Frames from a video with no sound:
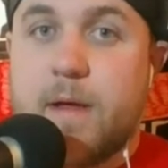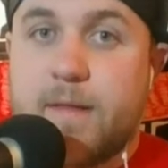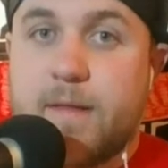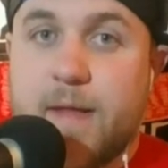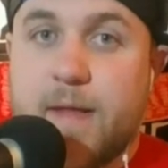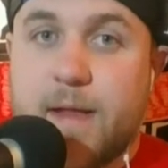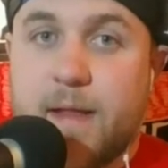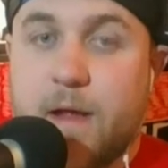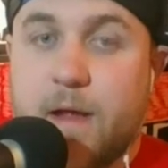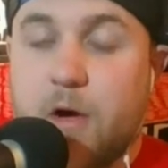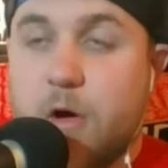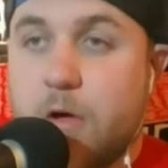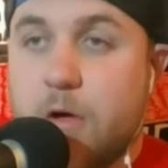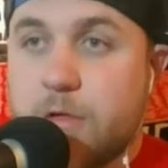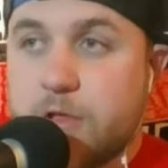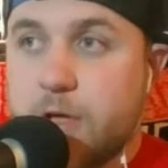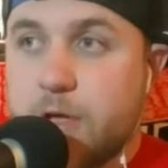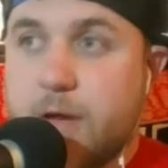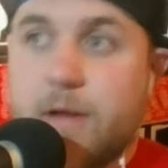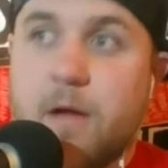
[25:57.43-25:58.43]
saying that,
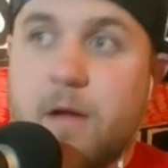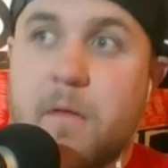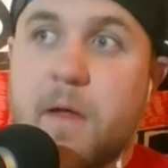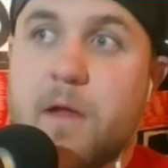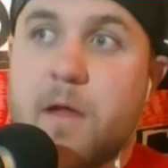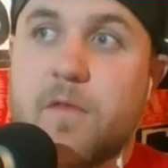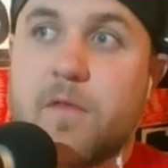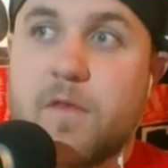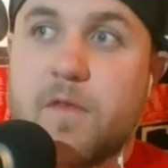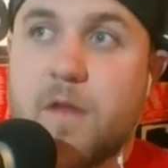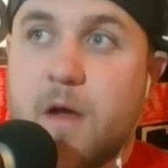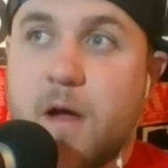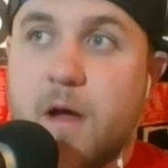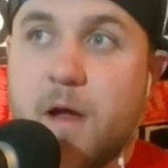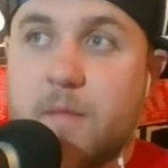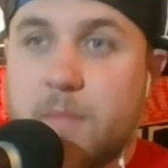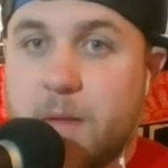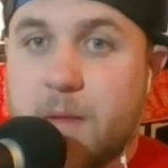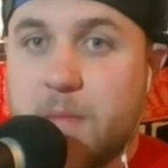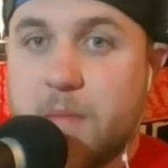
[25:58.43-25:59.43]
oh, Johnny Gargano is
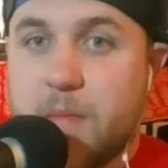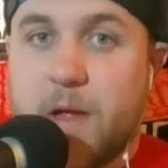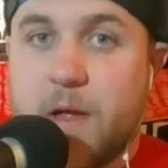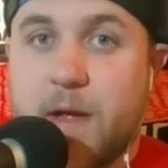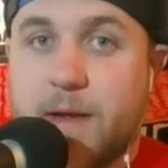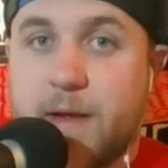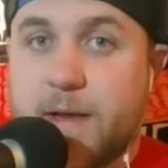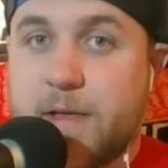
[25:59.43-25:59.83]
gone, blah, blah, blah.